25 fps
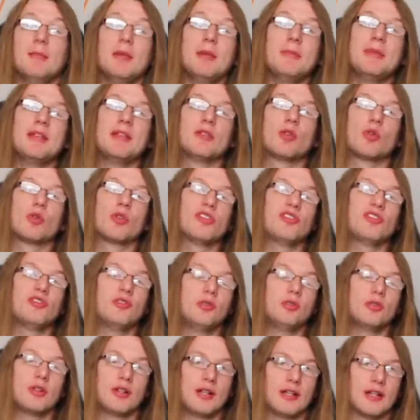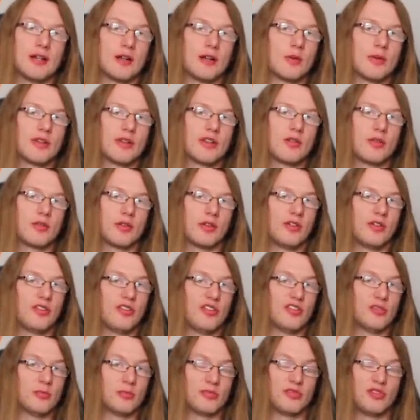me be crystal clear where the
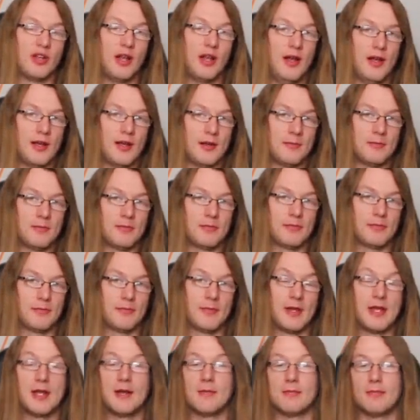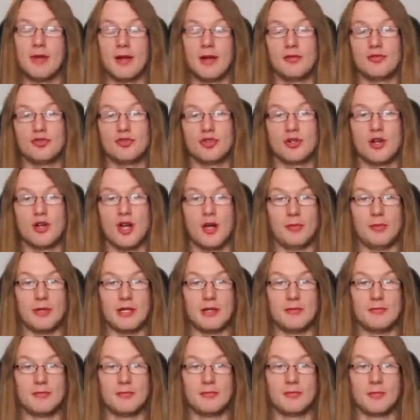criticisms lie. Behringer
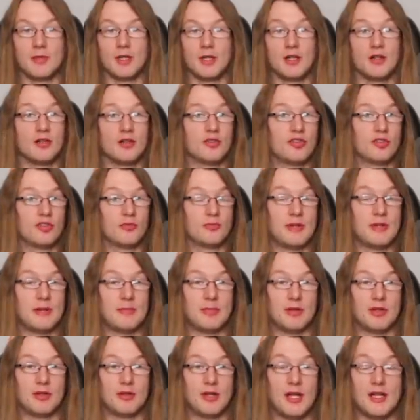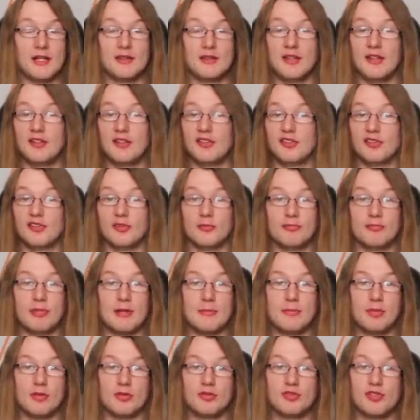copy. Some people like this, some
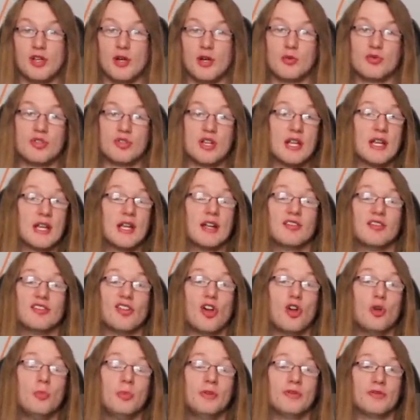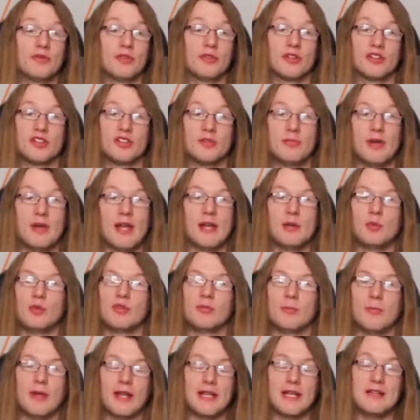people don't. It's open for a debate
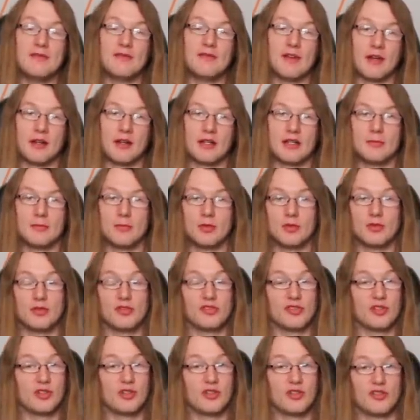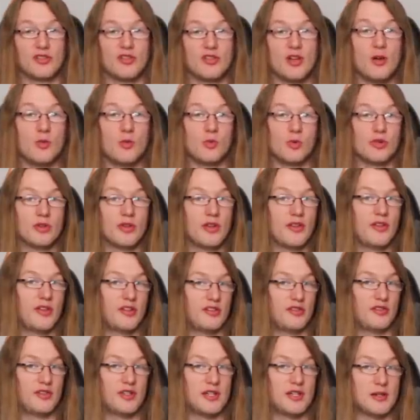with many variables, and it's not one that
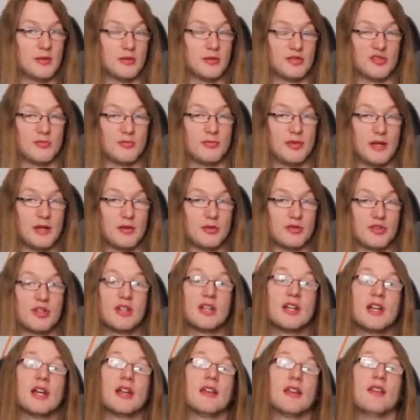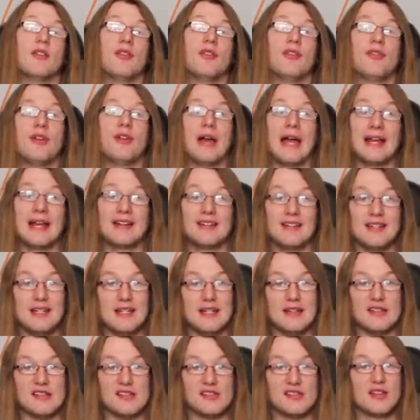this video is about. The fact
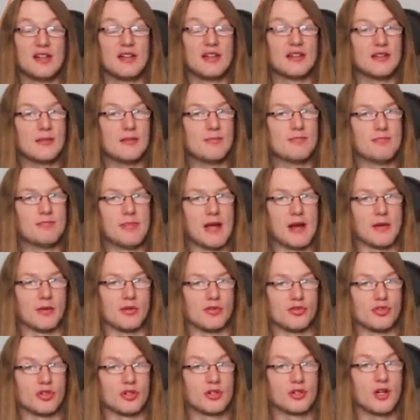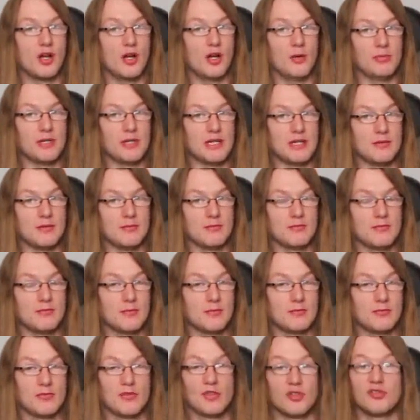is the Behringer copy.
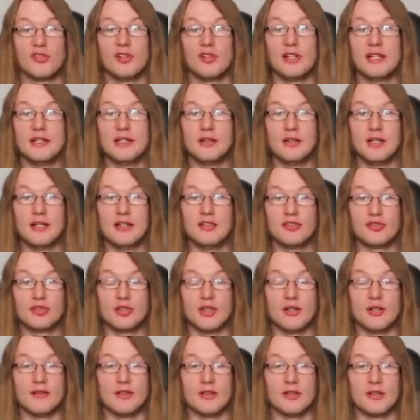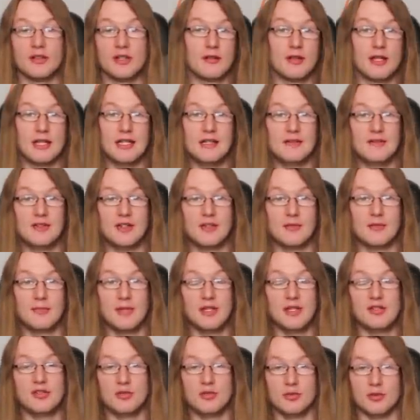There's a legal history of it. They even
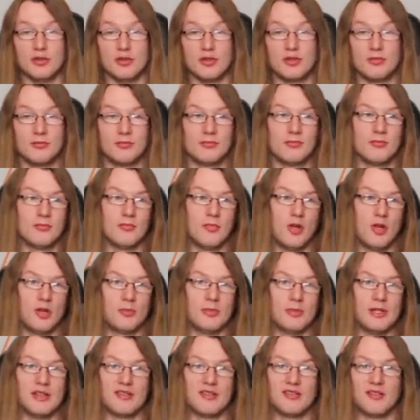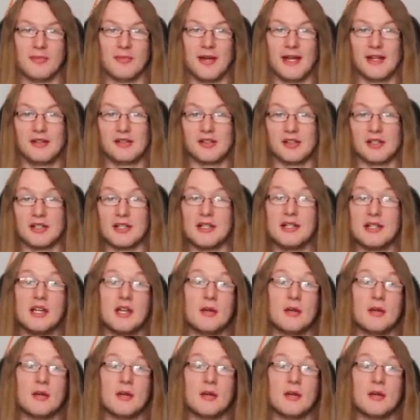admit to it albeit semantically,